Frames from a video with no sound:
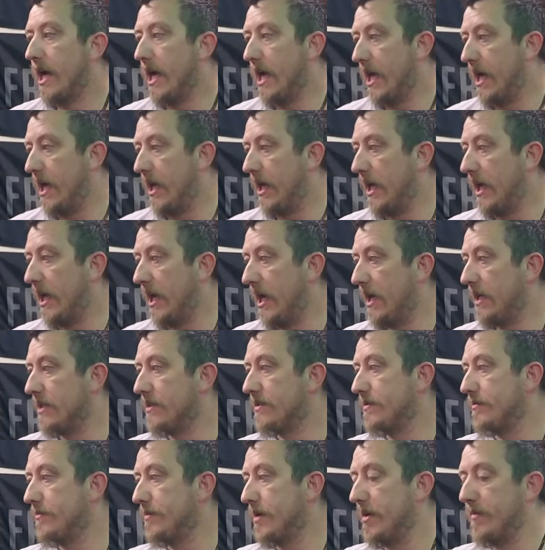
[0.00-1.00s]
and
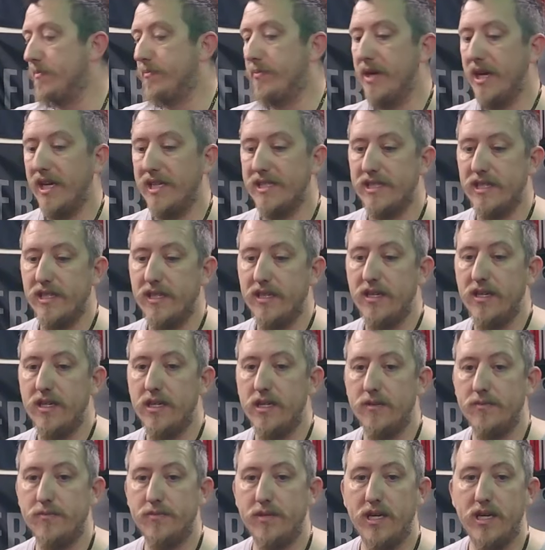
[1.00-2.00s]
somebody picks it
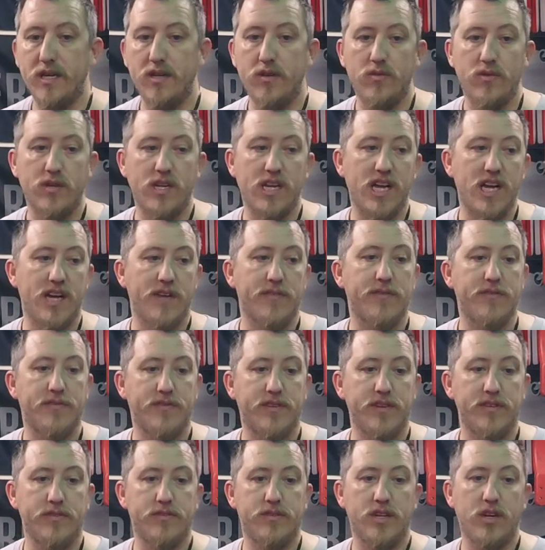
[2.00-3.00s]
up, I don't want to have
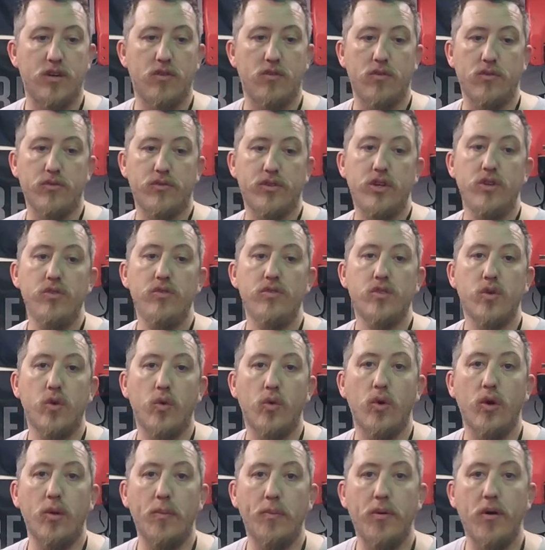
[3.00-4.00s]
the General too
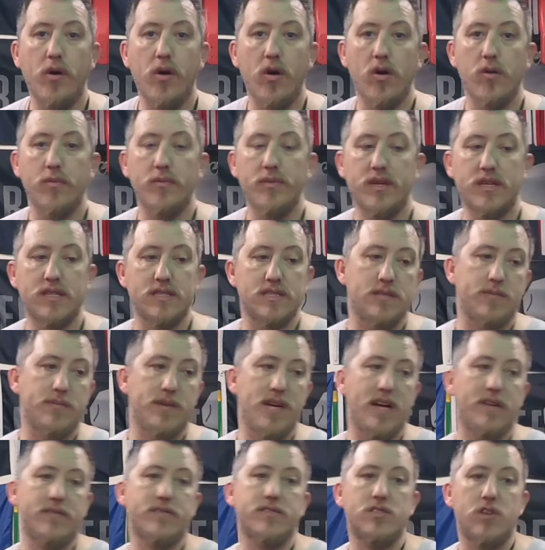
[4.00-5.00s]
tore apart, because I'm going
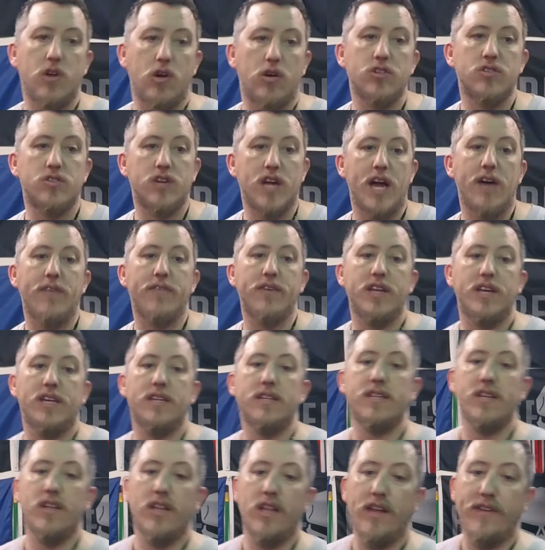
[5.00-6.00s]
to have to start driving
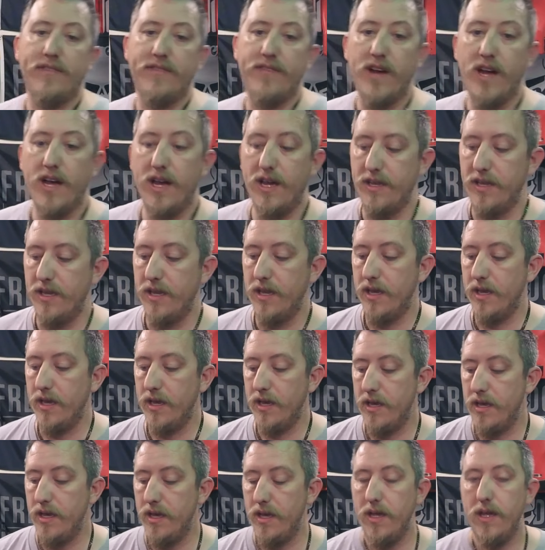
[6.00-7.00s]
it till I find
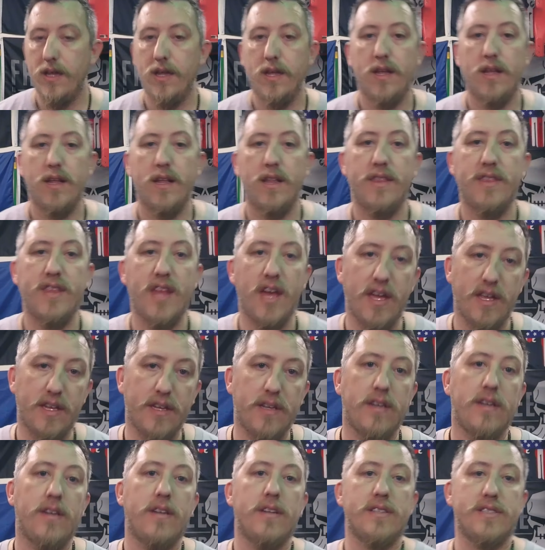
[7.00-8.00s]
that
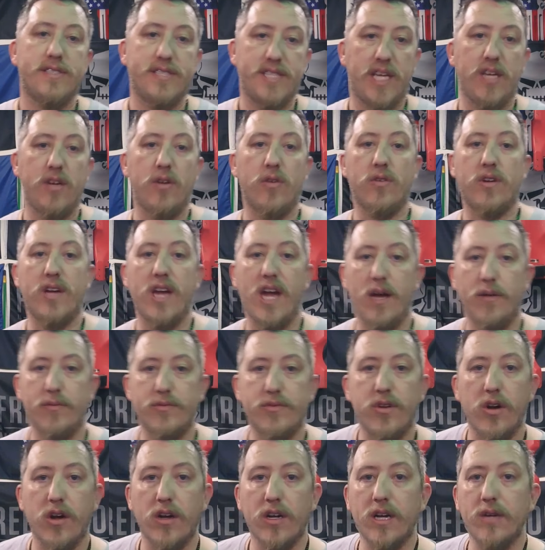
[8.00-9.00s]
single cab
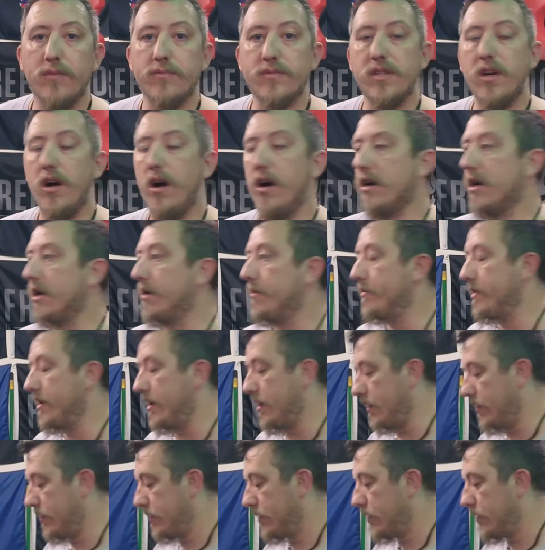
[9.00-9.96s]
truck I'm talking about.